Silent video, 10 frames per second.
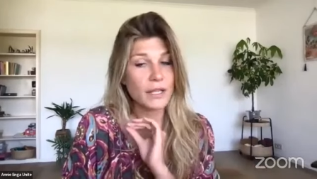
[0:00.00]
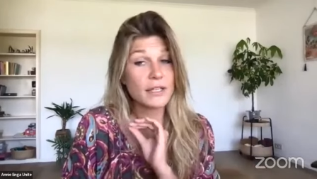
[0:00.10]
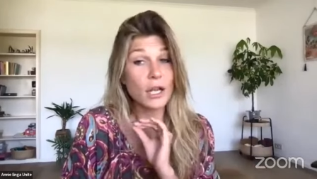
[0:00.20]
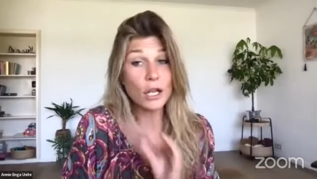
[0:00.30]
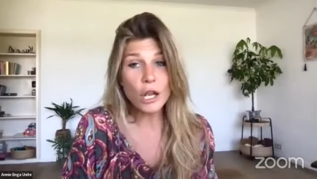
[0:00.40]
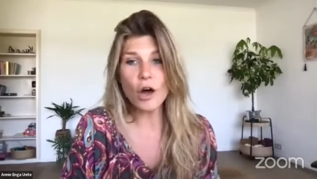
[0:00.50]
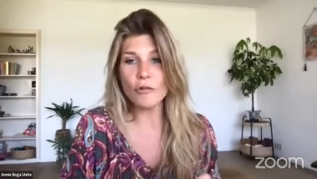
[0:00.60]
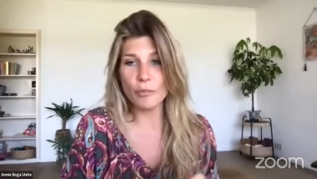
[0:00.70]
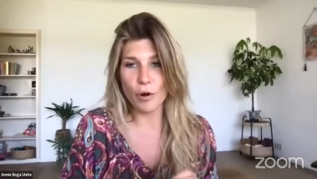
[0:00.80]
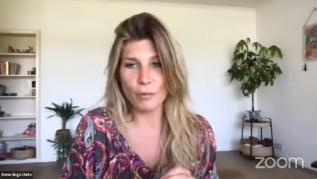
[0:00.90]
There's a lot
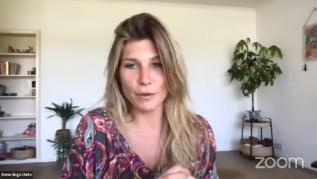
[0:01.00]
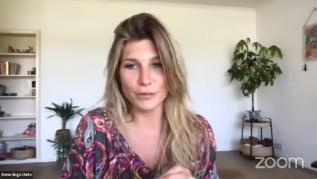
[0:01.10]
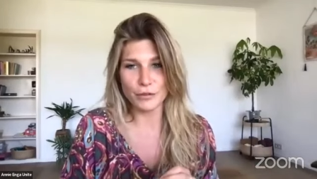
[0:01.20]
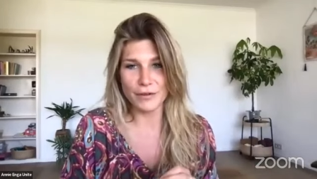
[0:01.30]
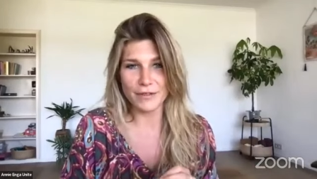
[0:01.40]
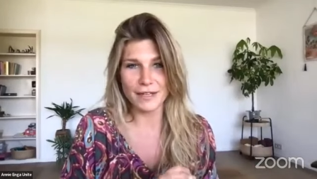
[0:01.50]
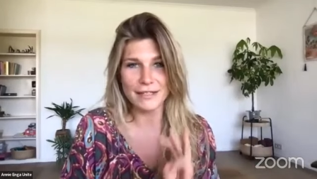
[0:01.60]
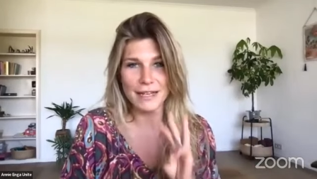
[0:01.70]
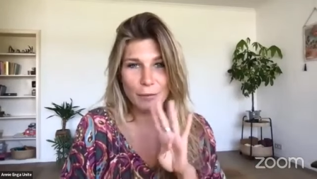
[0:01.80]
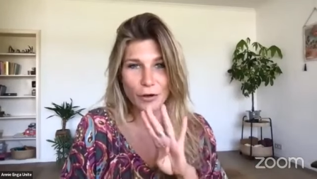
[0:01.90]
of problems with
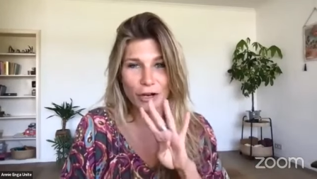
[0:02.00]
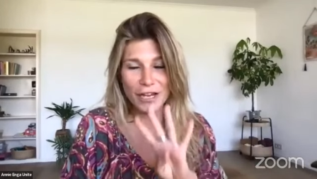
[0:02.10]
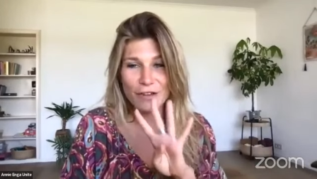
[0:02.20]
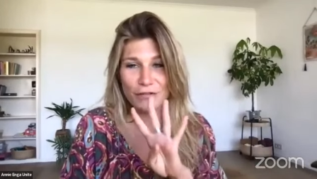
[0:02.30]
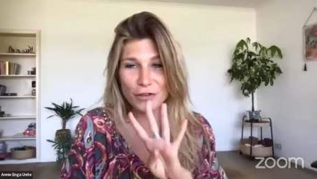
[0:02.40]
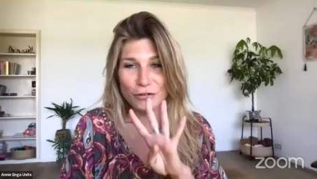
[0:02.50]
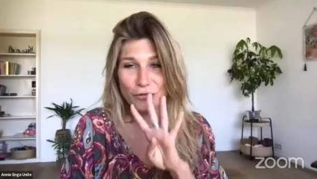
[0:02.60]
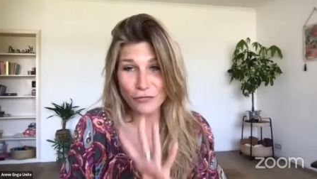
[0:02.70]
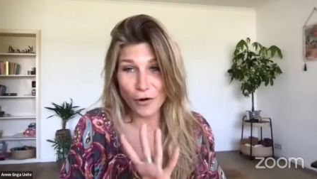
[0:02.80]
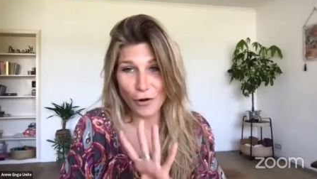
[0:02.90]
this, and I'm going to give you
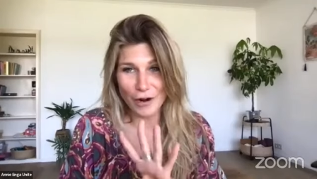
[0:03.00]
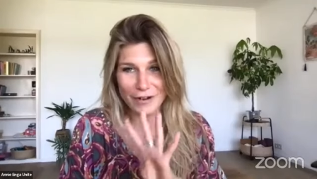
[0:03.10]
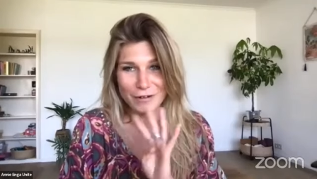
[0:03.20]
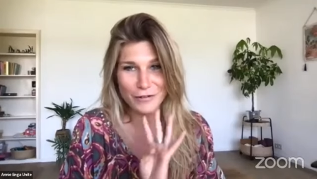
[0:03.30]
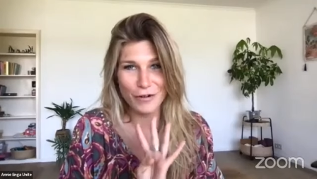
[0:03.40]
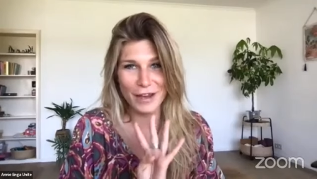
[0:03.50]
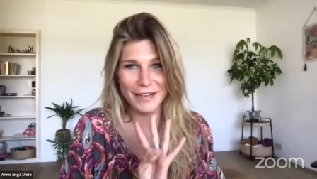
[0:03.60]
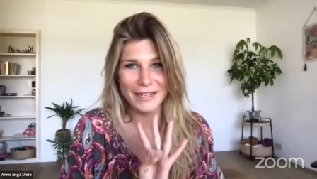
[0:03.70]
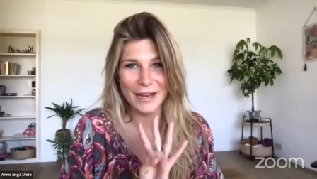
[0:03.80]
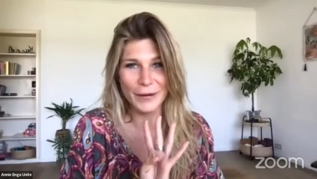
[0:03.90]
four
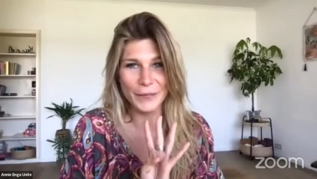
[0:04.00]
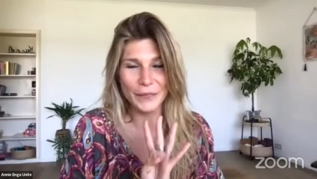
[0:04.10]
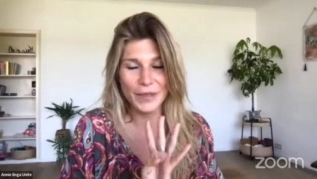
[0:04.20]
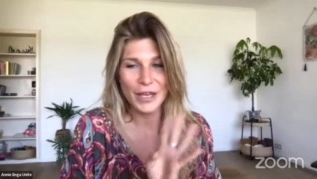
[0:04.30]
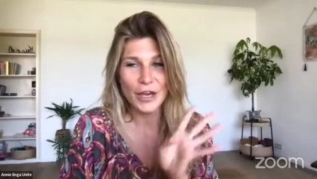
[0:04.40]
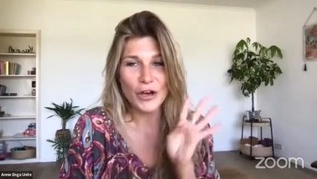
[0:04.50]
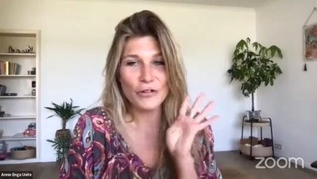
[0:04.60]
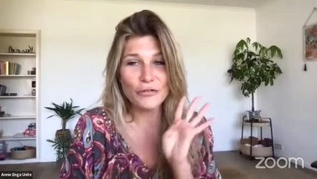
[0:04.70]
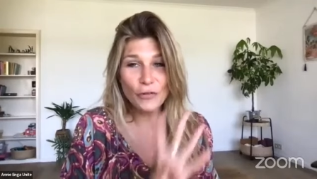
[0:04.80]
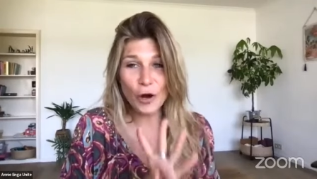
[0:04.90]
right now.
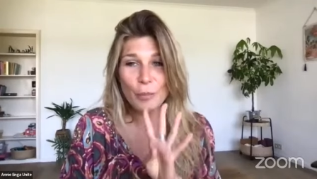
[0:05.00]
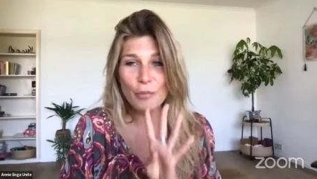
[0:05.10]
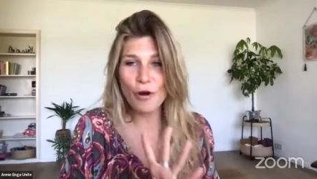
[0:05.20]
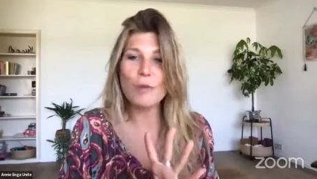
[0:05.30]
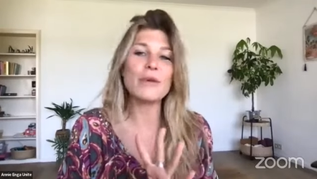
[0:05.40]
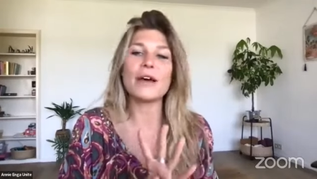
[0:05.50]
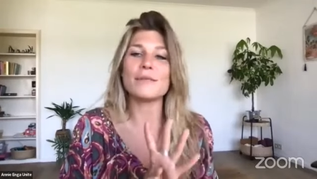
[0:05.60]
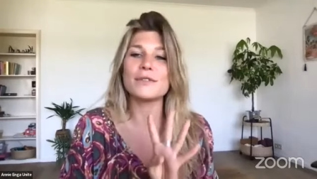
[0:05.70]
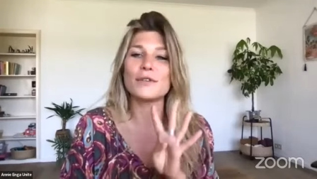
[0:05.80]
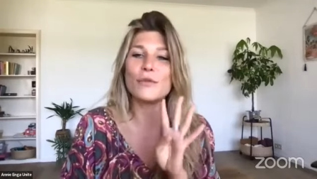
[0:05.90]
Four
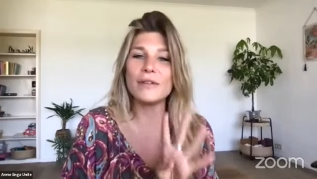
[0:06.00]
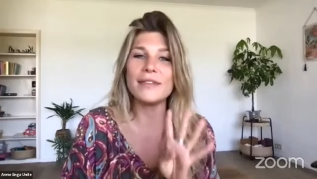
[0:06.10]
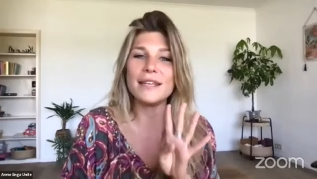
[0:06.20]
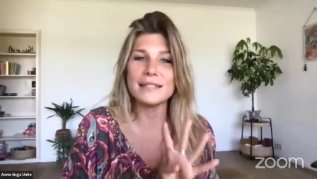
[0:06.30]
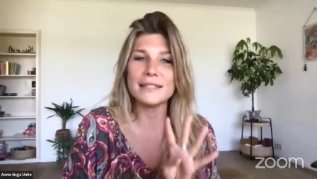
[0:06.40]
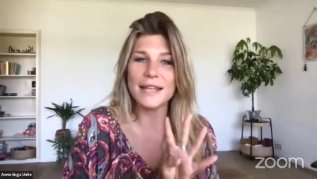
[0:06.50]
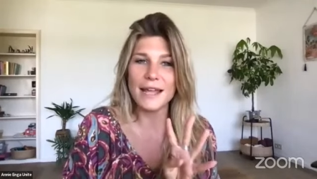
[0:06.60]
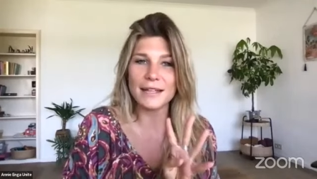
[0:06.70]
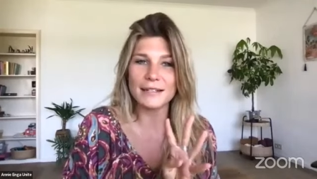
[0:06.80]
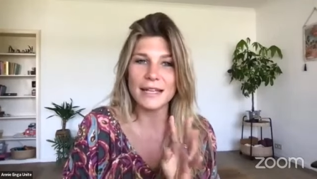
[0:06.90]
problems with these
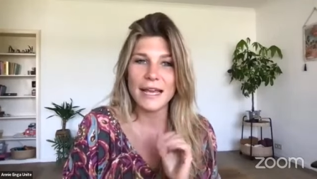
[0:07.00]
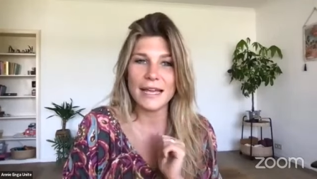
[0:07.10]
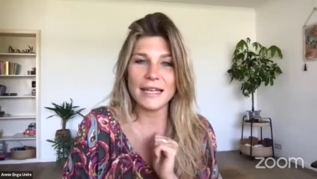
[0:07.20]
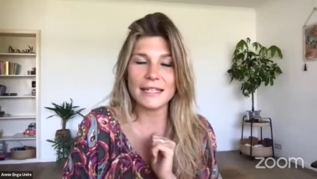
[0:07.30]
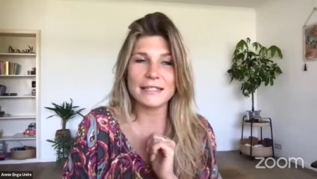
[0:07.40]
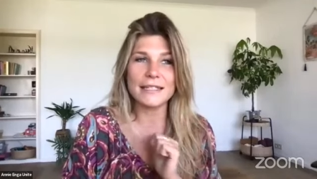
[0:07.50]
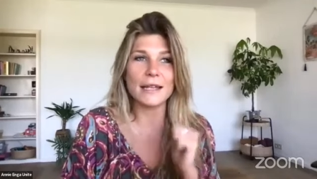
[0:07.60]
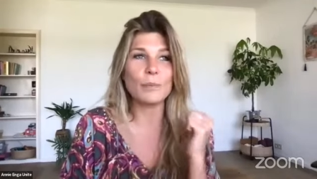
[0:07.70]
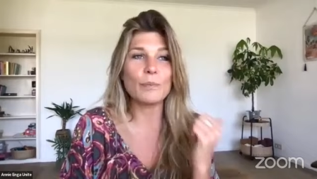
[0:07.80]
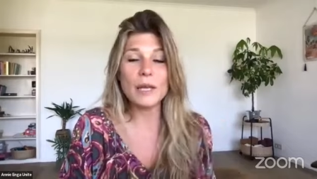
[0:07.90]
things is
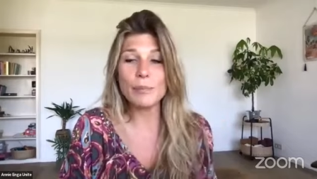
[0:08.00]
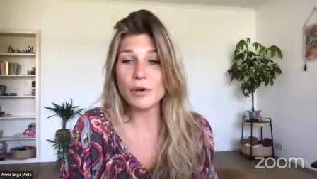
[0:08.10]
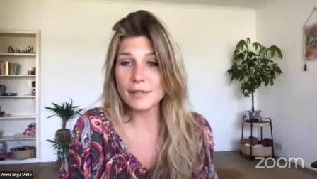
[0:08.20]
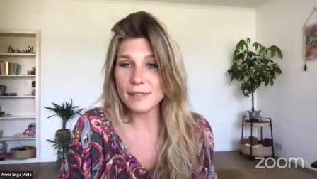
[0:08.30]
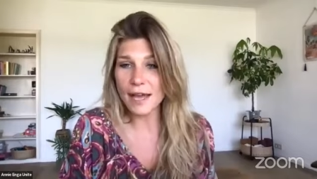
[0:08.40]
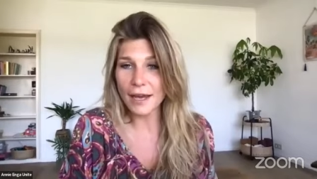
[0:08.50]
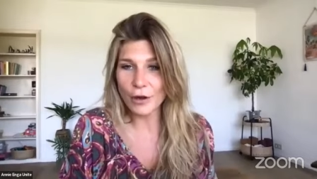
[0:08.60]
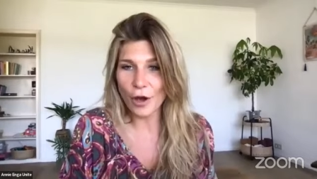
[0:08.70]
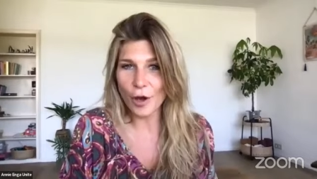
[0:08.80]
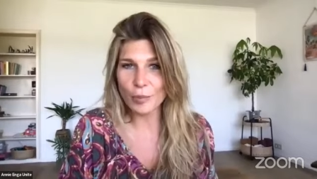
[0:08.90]
that people
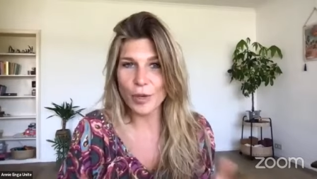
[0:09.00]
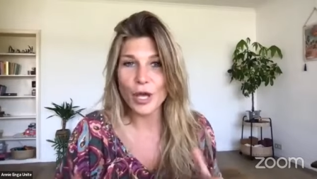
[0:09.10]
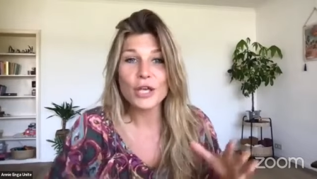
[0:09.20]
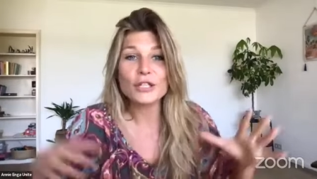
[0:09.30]
sign up